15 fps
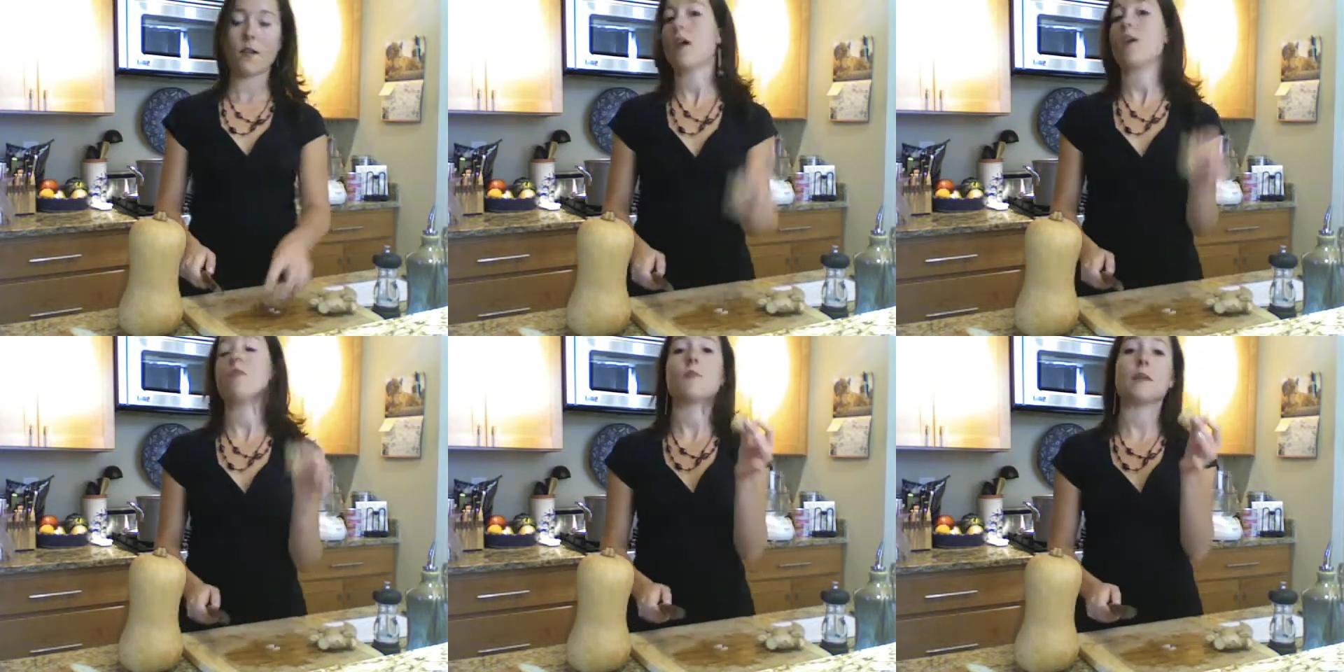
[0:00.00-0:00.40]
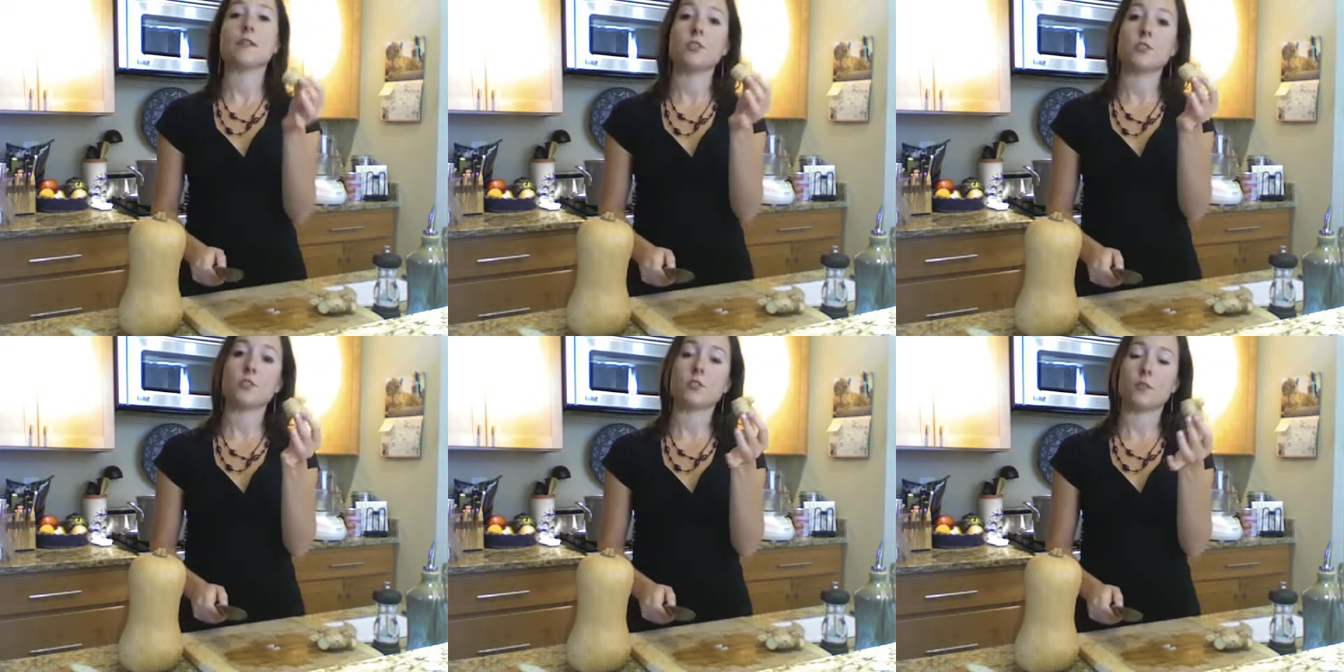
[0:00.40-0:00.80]
of my
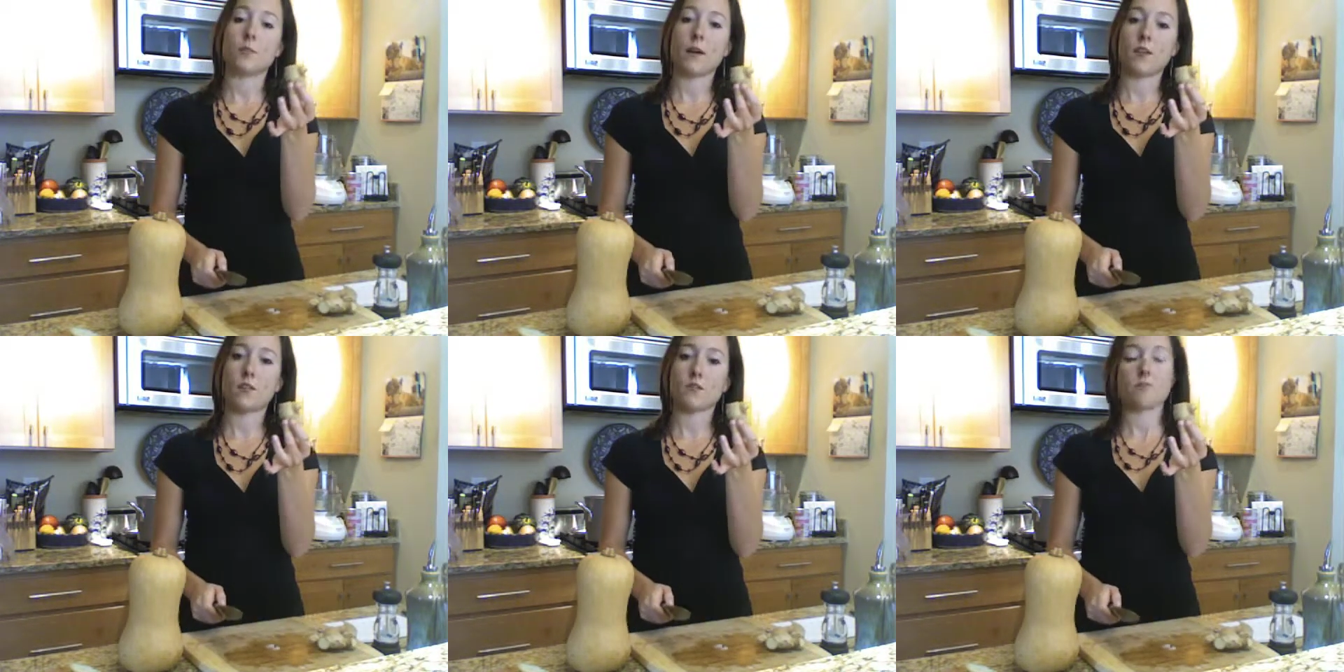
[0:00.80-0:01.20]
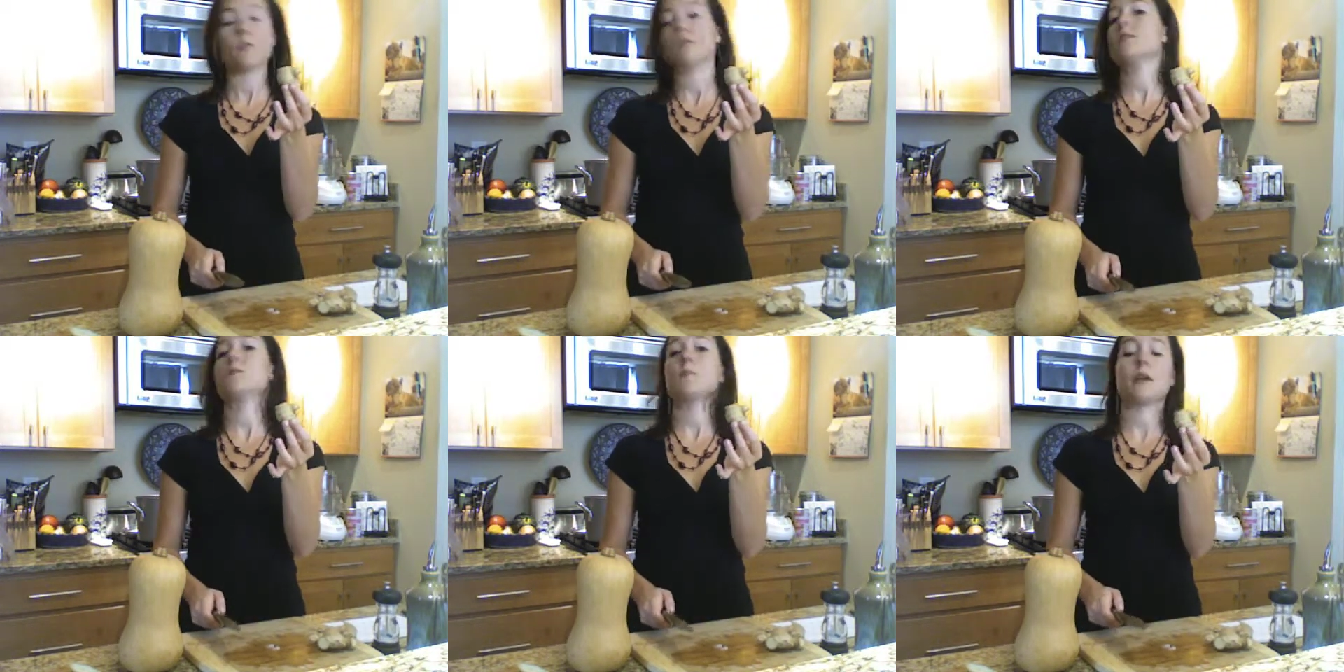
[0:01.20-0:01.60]
ginger about
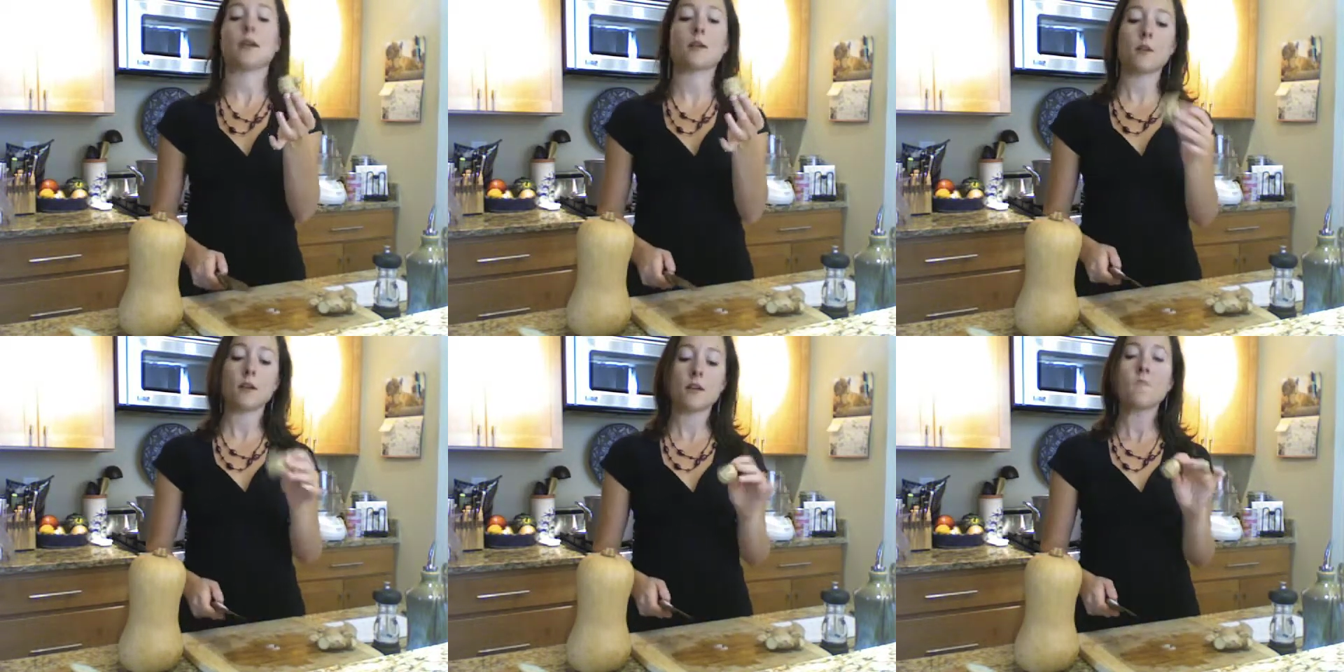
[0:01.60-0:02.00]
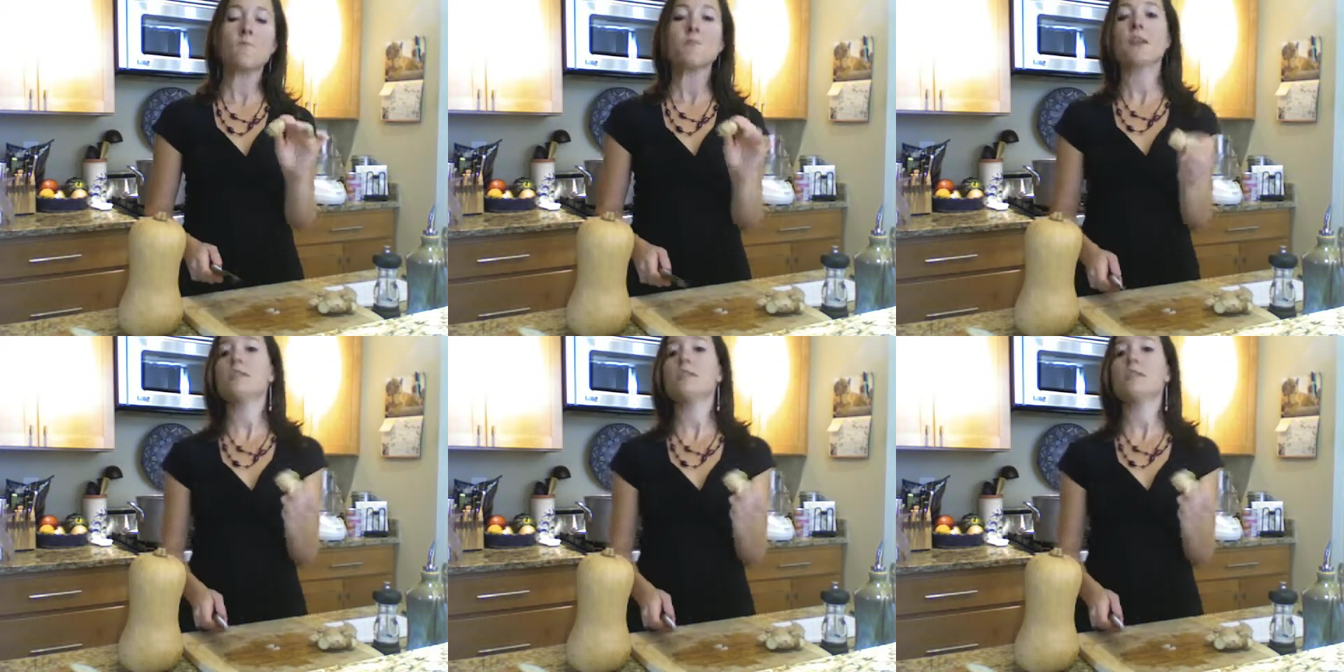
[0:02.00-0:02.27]
this big. It